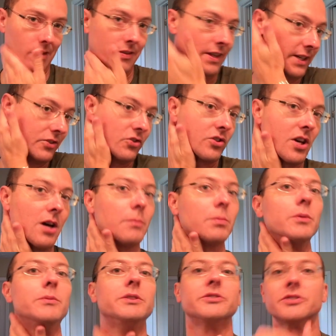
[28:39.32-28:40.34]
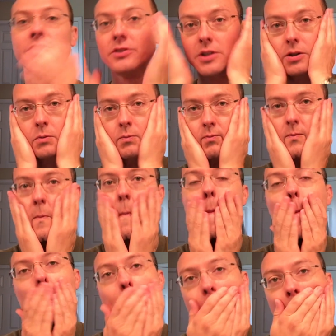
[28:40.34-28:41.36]
That just complements the soap.
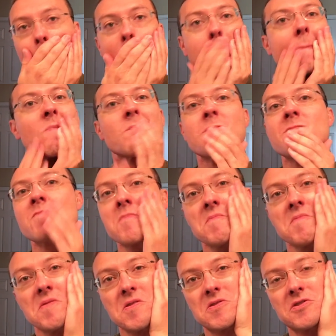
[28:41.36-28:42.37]
You